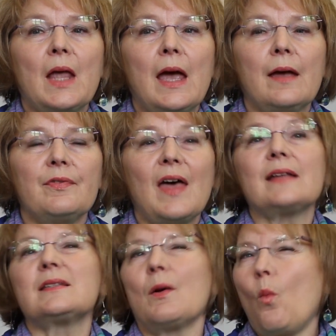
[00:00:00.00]
And
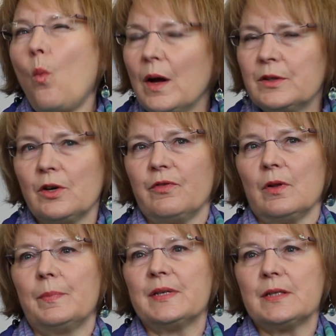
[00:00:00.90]
that's a
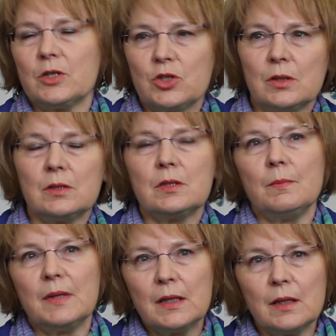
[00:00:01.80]
wonderful position to
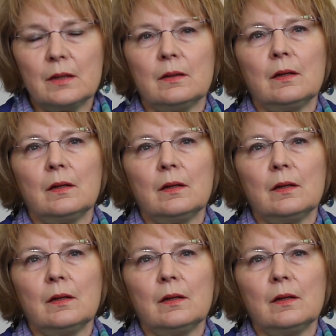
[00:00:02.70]
be in.